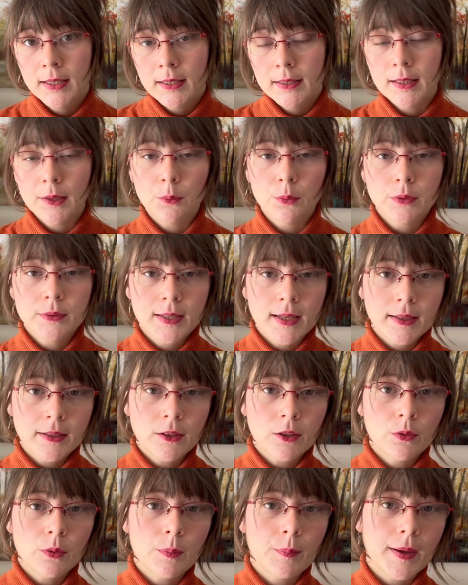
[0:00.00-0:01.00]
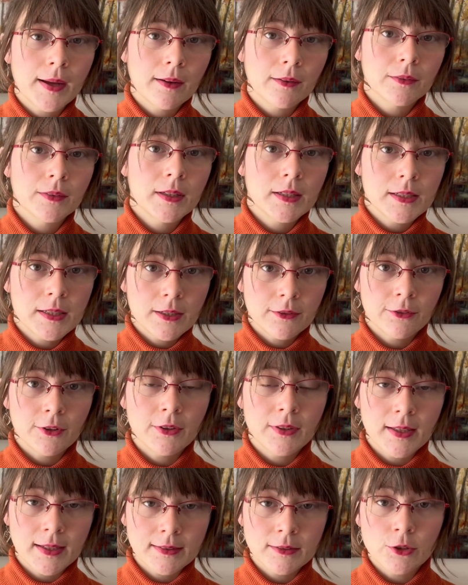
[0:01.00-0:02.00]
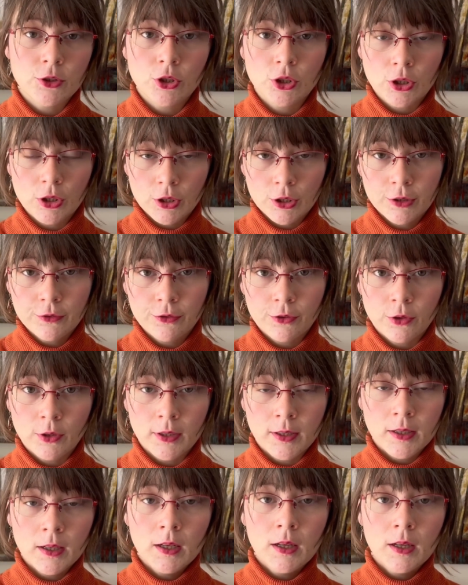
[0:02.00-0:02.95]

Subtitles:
that will tell you about the different things you should look for